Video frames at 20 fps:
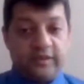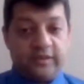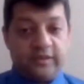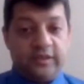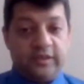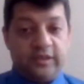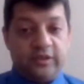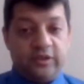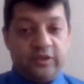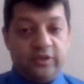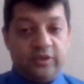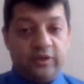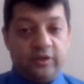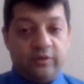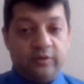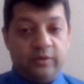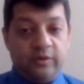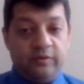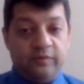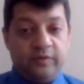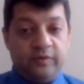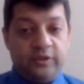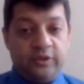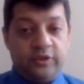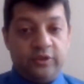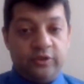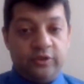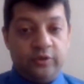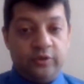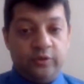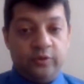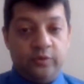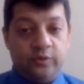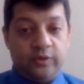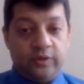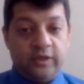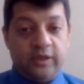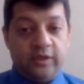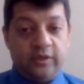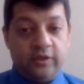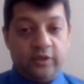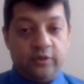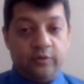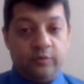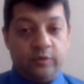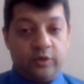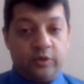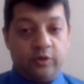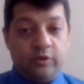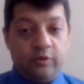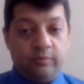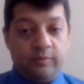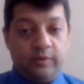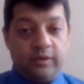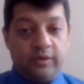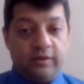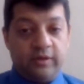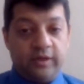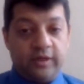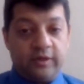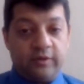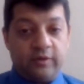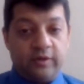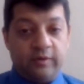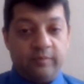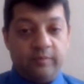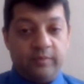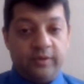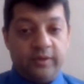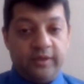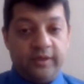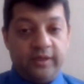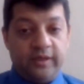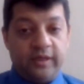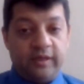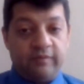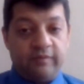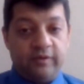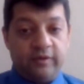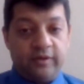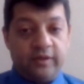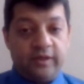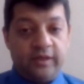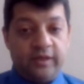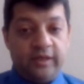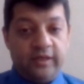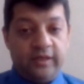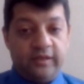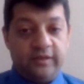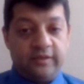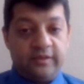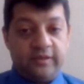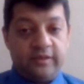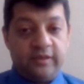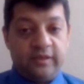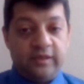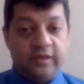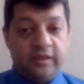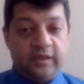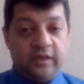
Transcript: and I suggest you go over to the recruitment guy, Graham Martin, have a look at his.